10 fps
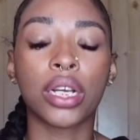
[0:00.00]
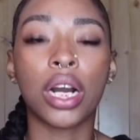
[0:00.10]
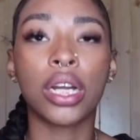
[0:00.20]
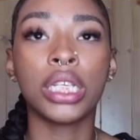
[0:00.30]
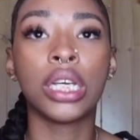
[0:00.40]

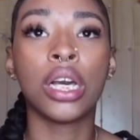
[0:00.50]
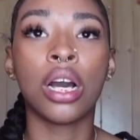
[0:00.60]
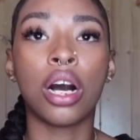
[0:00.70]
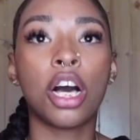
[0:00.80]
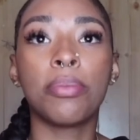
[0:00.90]
got it.
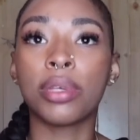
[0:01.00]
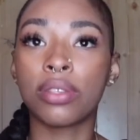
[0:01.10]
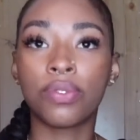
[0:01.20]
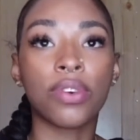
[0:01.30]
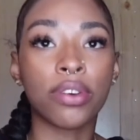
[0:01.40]
Um,
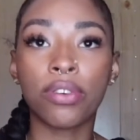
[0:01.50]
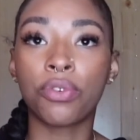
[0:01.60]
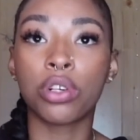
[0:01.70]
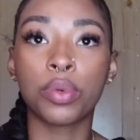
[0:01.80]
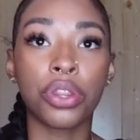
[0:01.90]
it's very
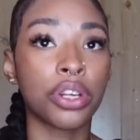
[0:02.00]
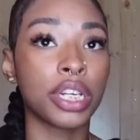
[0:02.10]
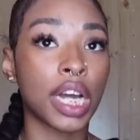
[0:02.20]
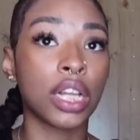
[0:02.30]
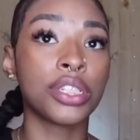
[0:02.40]
affordable,
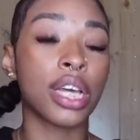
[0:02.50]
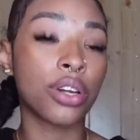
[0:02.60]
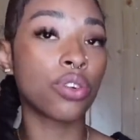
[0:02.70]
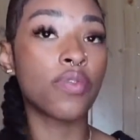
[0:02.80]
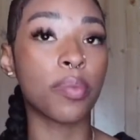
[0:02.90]
$30. I
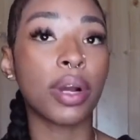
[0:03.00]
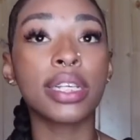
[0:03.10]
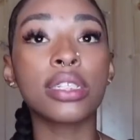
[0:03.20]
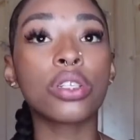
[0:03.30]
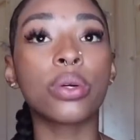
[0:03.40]
don't know if the
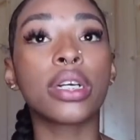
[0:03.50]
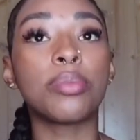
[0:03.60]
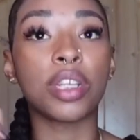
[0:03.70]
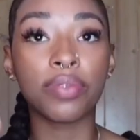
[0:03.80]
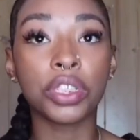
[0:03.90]
price is going up.
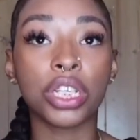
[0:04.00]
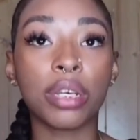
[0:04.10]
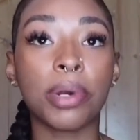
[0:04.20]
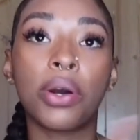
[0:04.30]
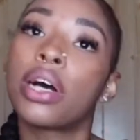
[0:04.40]
Definitely check
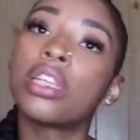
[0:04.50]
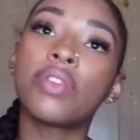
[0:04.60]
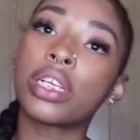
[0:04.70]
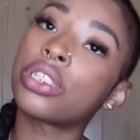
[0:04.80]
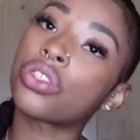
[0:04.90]
him out. I'll leave the
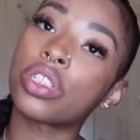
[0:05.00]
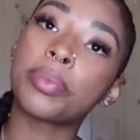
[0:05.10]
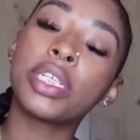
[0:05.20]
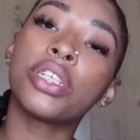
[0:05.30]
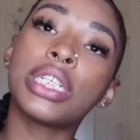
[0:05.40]
Instagram
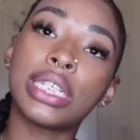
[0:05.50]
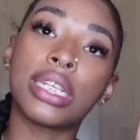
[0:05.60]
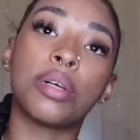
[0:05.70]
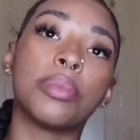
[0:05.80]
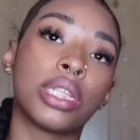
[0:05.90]
here and
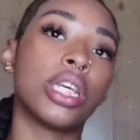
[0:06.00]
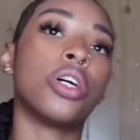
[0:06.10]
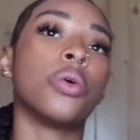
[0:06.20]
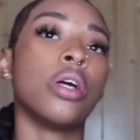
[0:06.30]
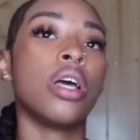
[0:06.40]
down
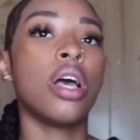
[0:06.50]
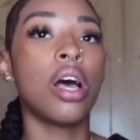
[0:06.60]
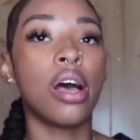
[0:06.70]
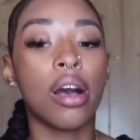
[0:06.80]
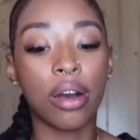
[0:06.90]
below.
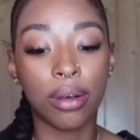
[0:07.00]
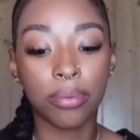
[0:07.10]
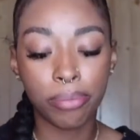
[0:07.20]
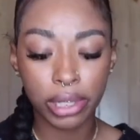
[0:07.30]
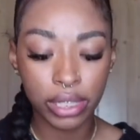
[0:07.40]

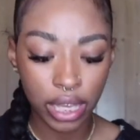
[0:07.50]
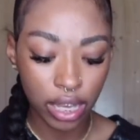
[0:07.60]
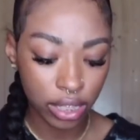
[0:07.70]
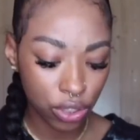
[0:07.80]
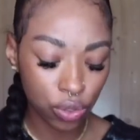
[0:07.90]
Um, but
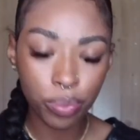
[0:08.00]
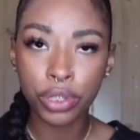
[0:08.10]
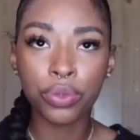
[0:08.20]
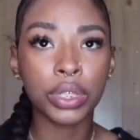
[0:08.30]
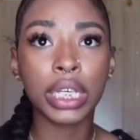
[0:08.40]
yeah, super
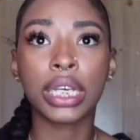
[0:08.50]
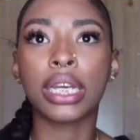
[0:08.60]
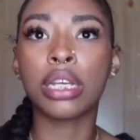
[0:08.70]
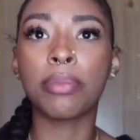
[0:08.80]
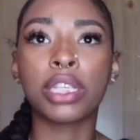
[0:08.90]
unique and
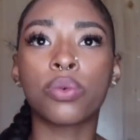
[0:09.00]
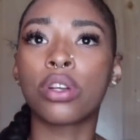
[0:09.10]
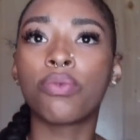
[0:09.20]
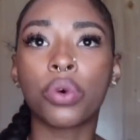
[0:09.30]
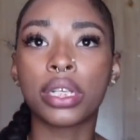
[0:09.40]
he makes one
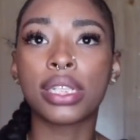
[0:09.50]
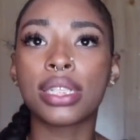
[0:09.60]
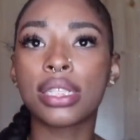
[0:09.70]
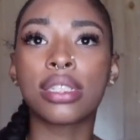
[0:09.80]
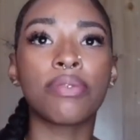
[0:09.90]
of
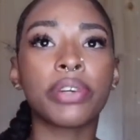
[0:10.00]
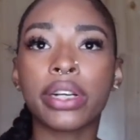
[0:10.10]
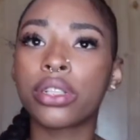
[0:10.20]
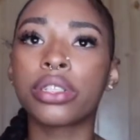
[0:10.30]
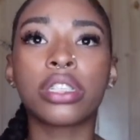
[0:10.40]
ones, different colors,